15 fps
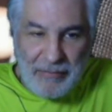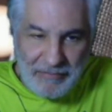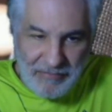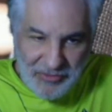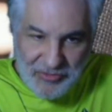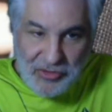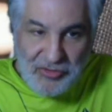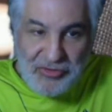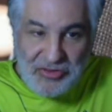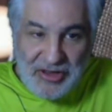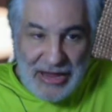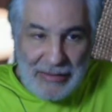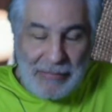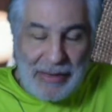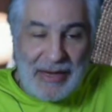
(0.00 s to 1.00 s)
Sue
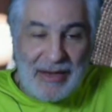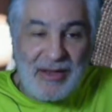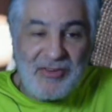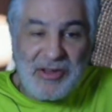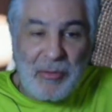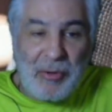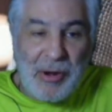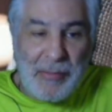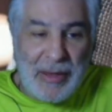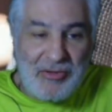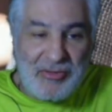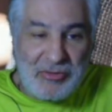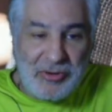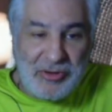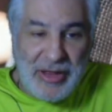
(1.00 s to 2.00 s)
sent me. So I want to make
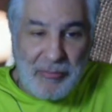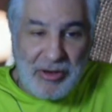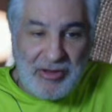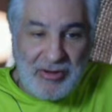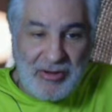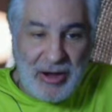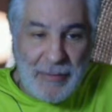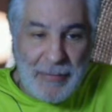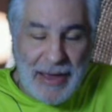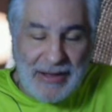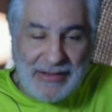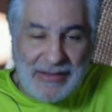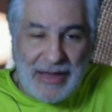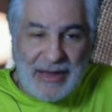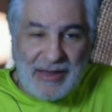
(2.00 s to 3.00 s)
sure that we talk
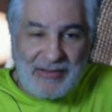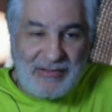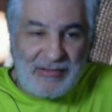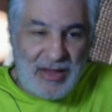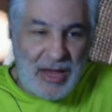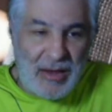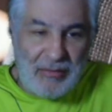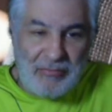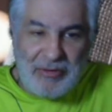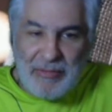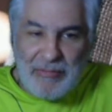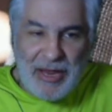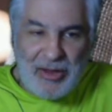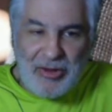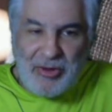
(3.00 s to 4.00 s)
about that. Let's
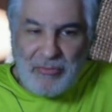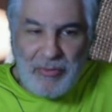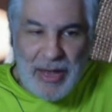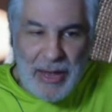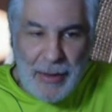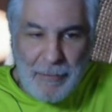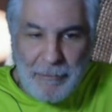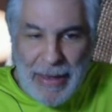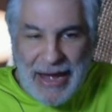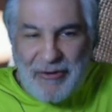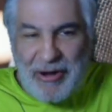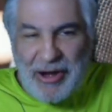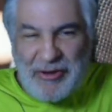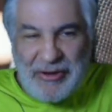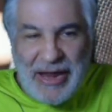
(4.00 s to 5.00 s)
give me a little
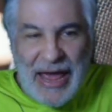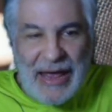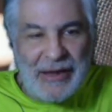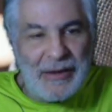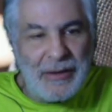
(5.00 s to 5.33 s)
background on that.